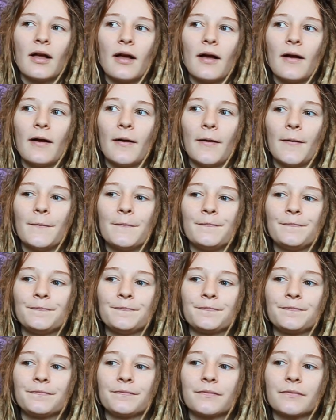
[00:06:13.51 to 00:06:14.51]

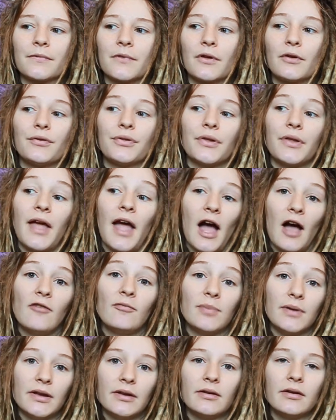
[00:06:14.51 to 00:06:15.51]
than they
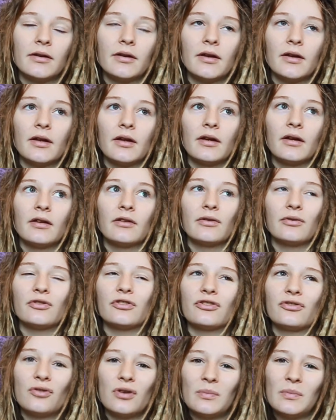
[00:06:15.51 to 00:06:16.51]
have been. So
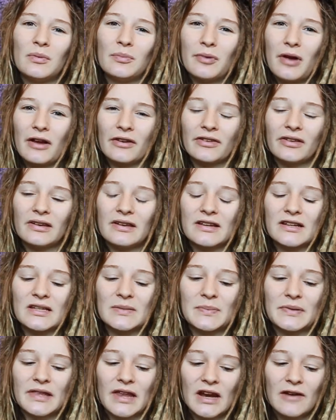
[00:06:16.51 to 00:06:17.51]
just normal Braxton Hicks.
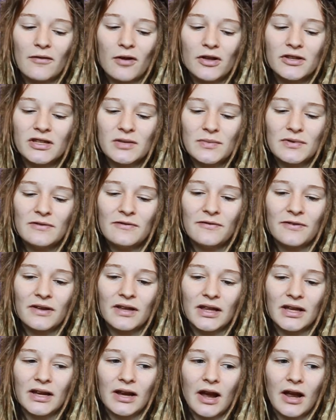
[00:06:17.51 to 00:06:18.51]
But then I've also been
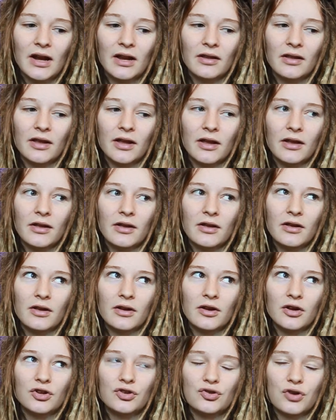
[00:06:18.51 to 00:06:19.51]
feeling kind of like
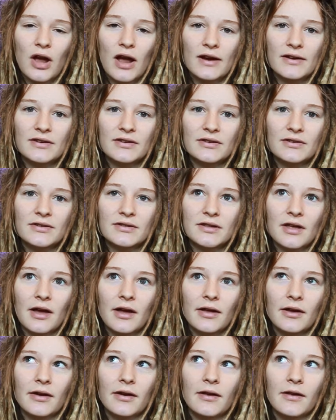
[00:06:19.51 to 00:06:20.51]
contractions
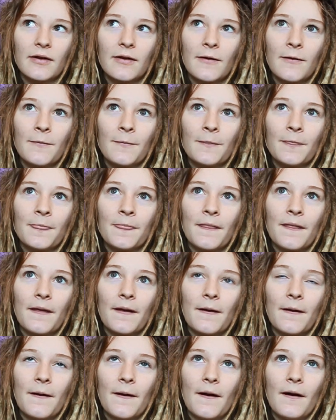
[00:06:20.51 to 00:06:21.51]
that
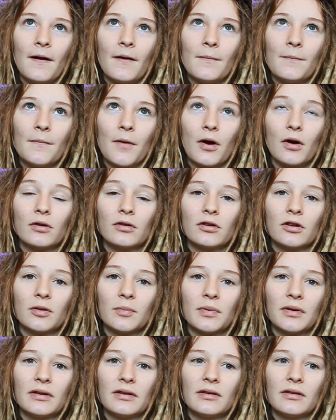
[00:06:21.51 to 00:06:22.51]
are a little
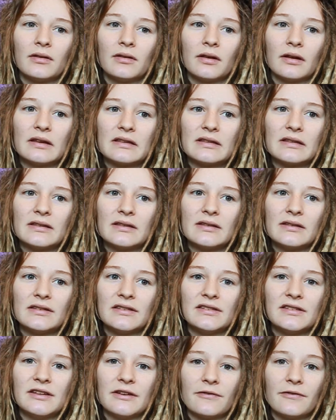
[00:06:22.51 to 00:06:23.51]
bit like
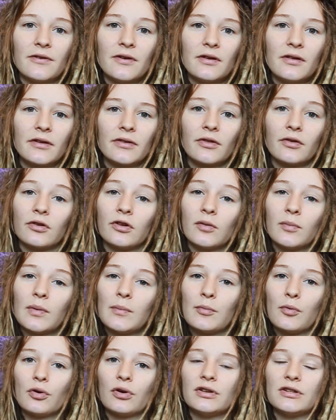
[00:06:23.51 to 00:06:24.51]
different, like they're a little
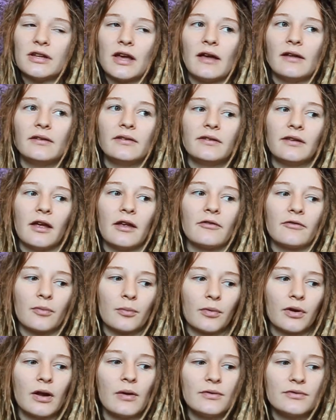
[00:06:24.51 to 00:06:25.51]
bit more intense. And
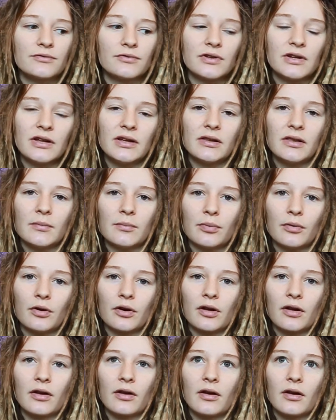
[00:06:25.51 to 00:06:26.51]
from what I was reading in the
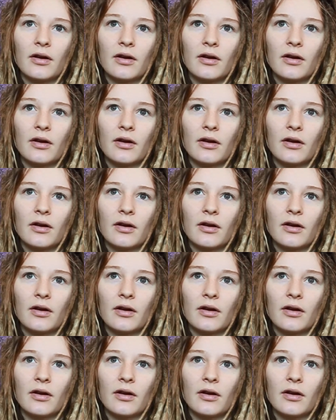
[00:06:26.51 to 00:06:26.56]
book,